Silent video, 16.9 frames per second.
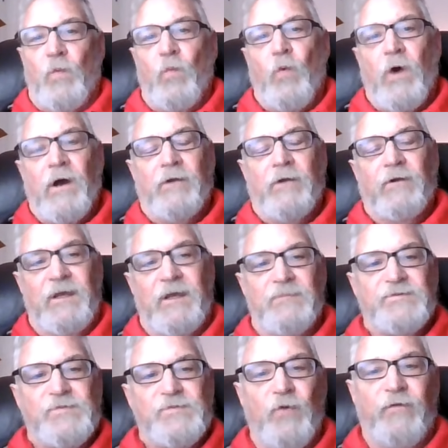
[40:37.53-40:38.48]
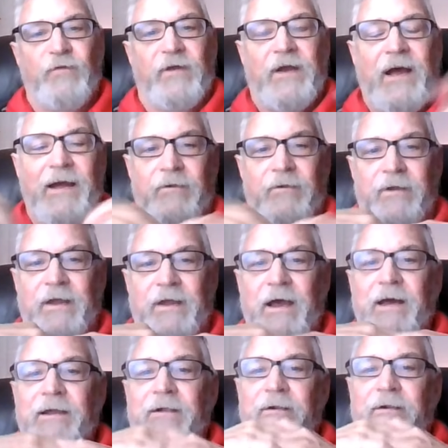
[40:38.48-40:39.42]
water keeps moving higher and
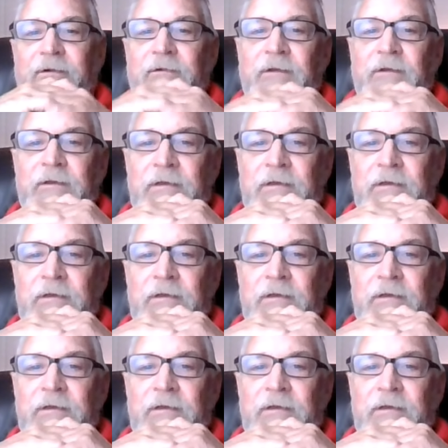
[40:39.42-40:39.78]
higher,